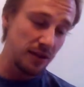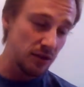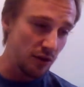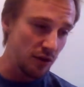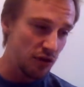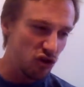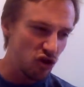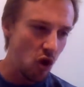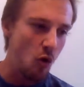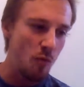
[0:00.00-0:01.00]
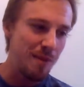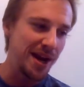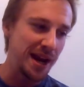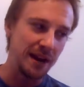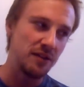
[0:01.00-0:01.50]
There are so
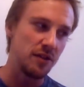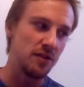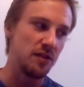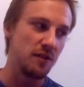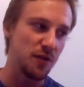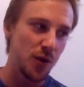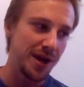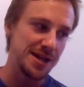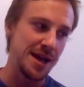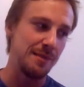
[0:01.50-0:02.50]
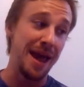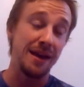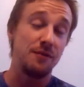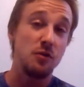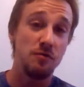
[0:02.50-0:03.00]
many instances of quick time, and
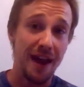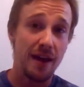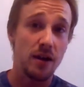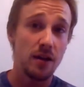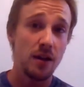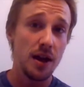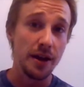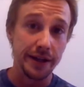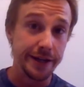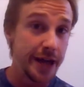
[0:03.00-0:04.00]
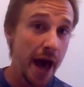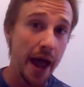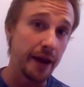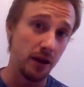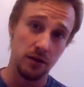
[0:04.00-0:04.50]
if you fail, you
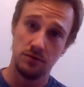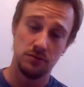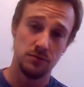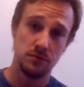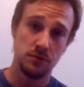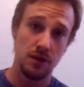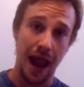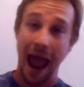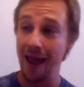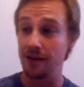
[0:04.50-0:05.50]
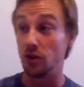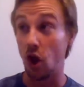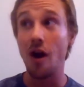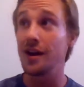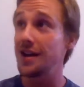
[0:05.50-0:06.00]
die. And
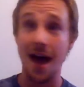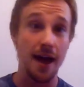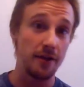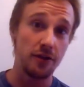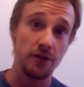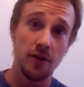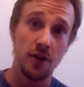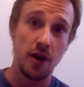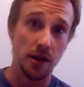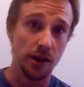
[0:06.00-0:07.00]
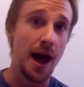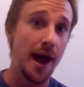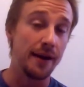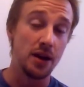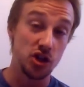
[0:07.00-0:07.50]
Lara dies a
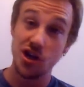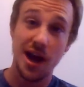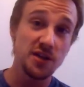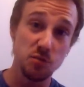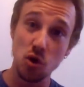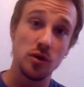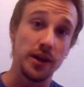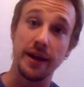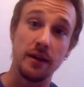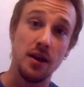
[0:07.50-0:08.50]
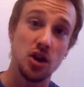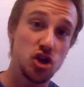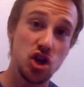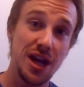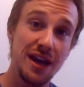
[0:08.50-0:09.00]
lot. She dies brutally.
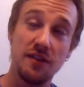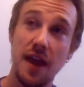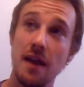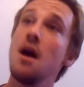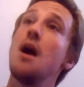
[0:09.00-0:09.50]
She gets like